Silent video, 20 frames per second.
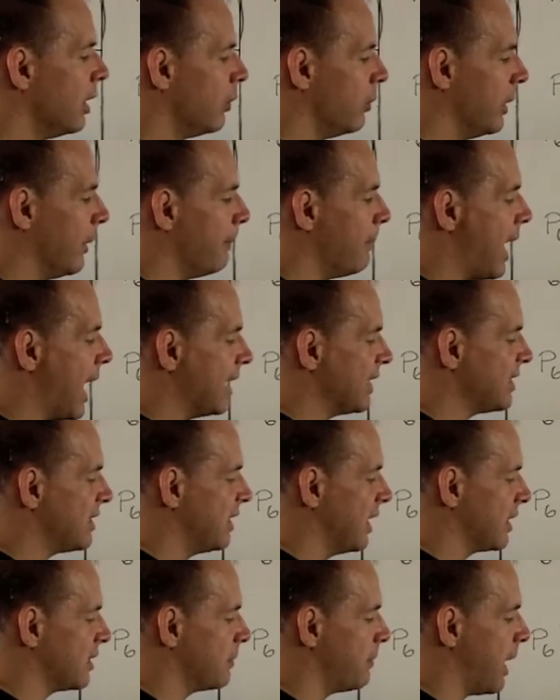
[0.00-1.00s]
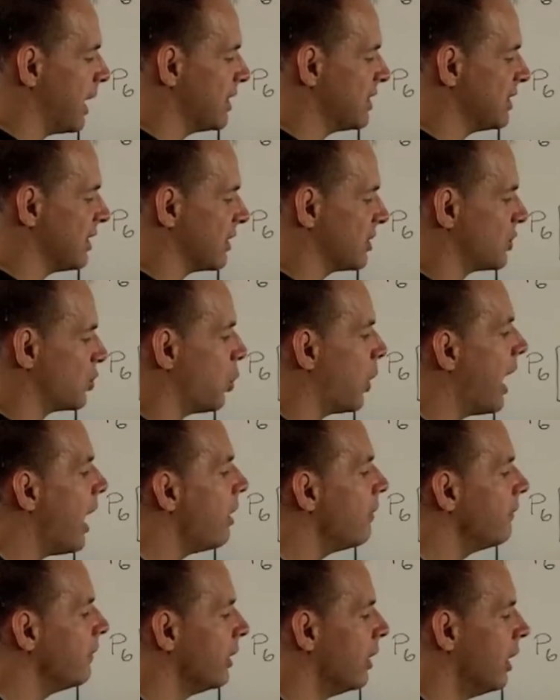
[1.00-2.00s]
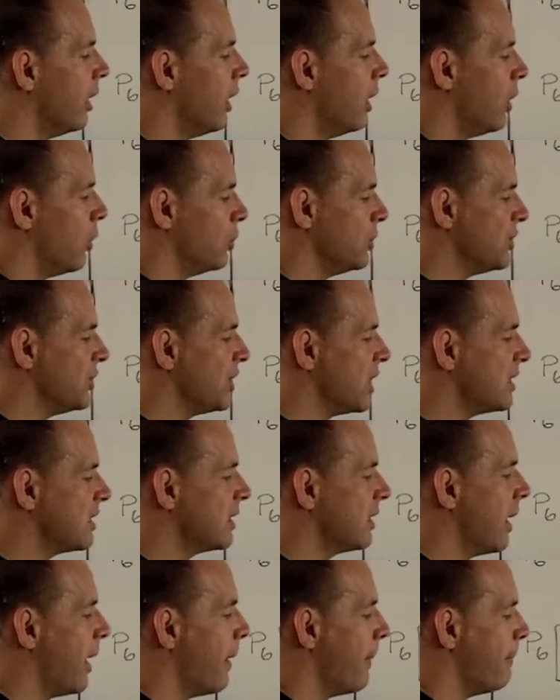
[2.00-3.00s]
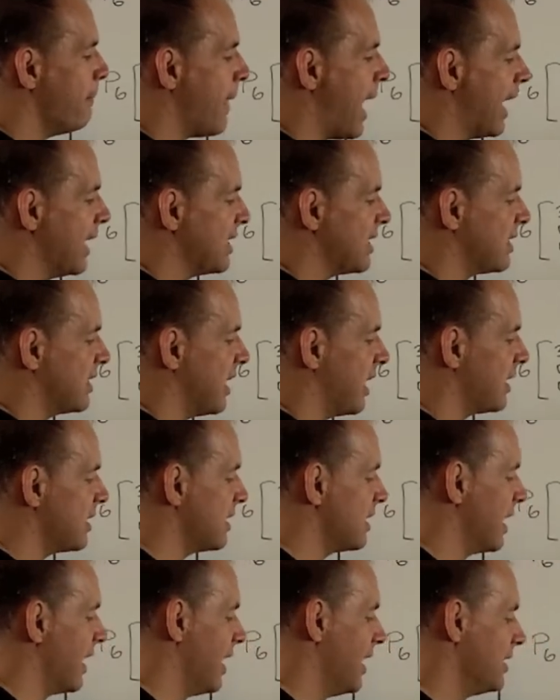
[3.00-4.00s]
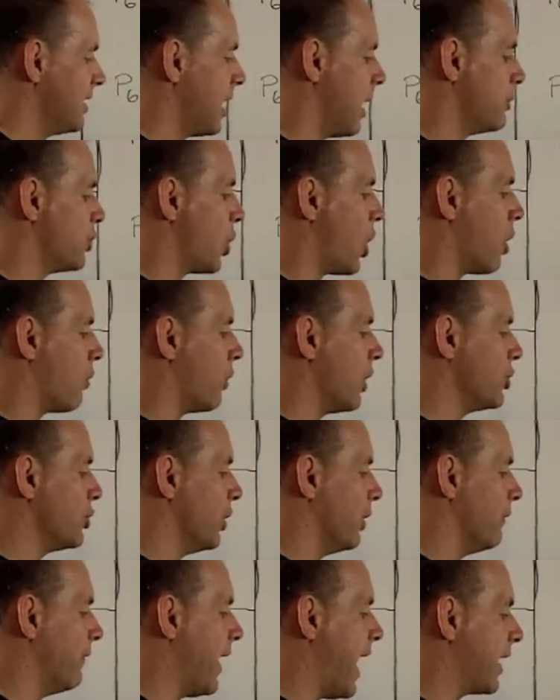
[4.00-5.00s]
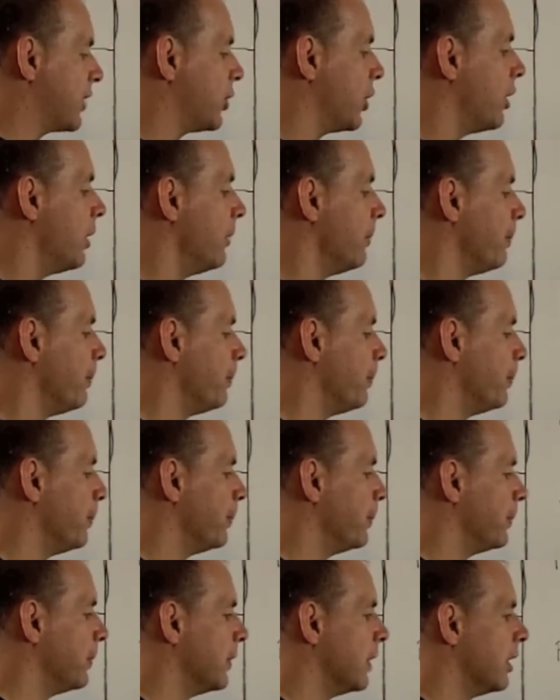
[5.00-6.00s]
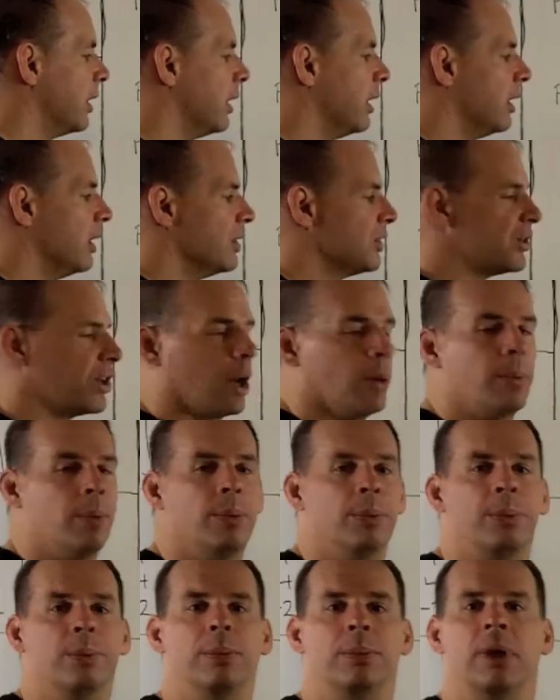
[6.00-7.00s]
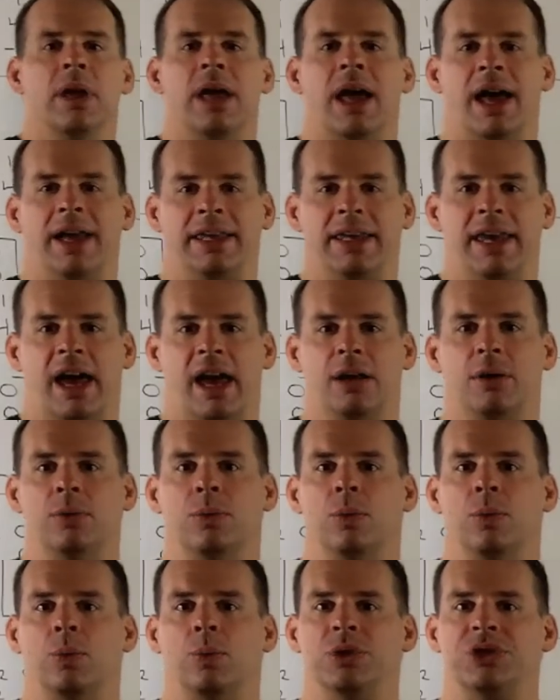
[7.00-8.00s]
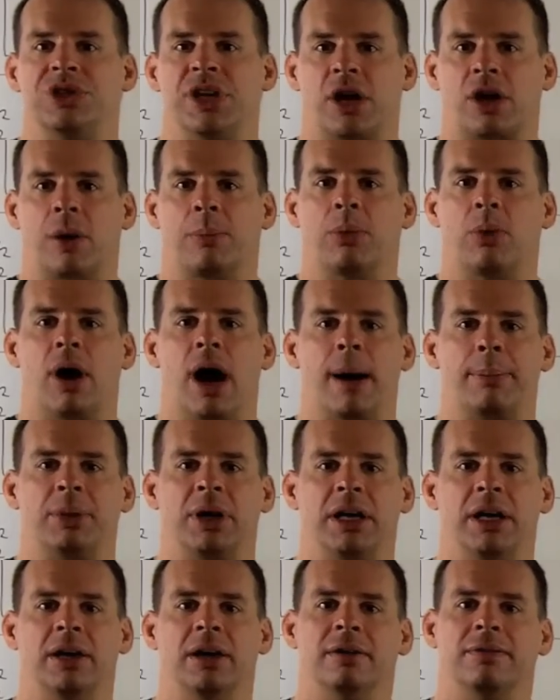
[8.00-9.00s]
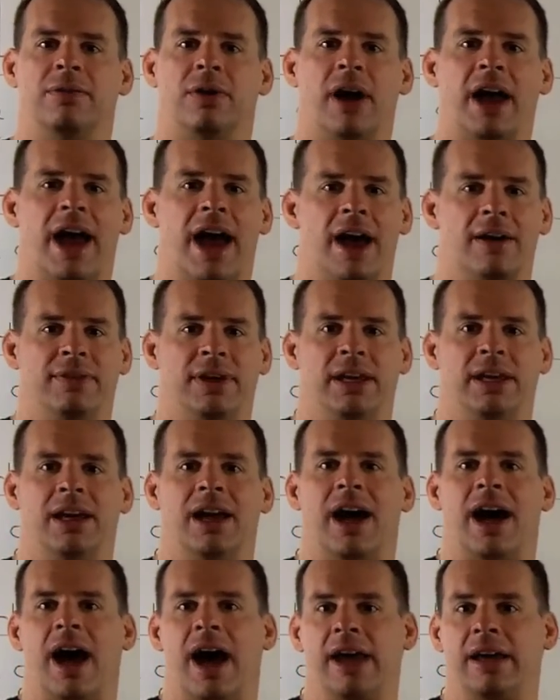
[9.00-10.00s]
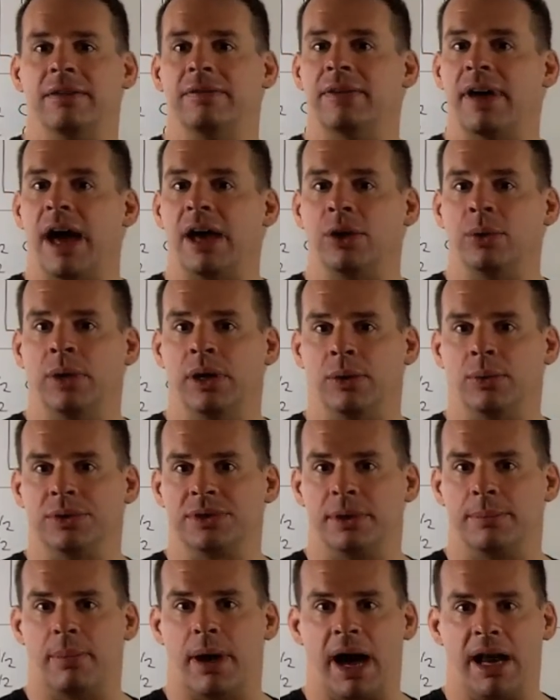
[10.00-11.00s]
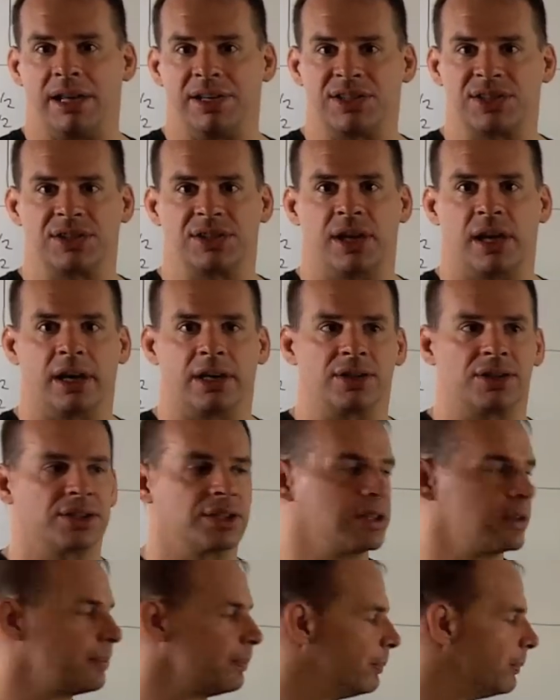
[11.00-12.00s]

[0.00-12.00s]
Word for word: We get minus 6 minus 6, 12, which is just minus 6 times our original vector. So again, we check our property for having eigenvalue equal to minus 6.